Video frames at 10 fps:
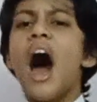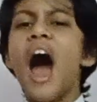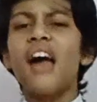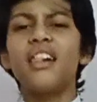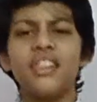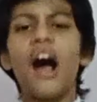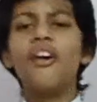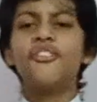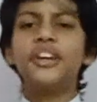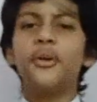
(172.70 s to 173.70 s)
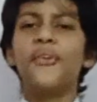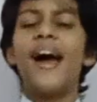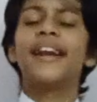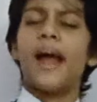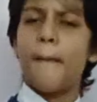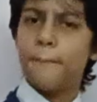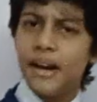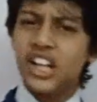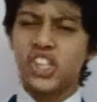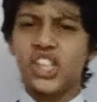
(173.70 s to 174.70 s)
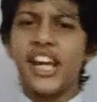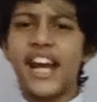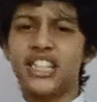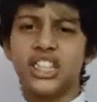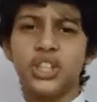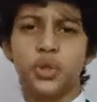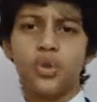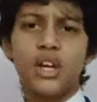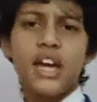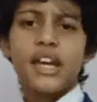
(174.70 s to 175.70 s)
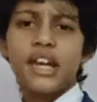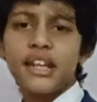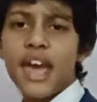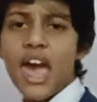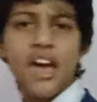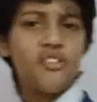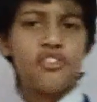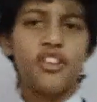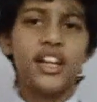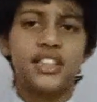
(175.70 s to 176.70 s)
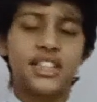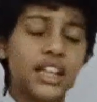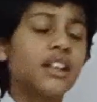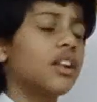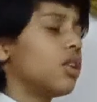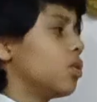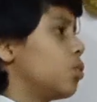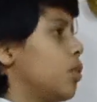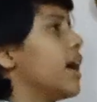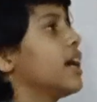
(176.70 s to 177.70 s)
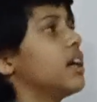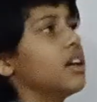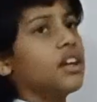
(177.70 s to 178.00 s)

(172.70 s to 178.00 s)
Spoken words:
I love you and appreciate you in every single way.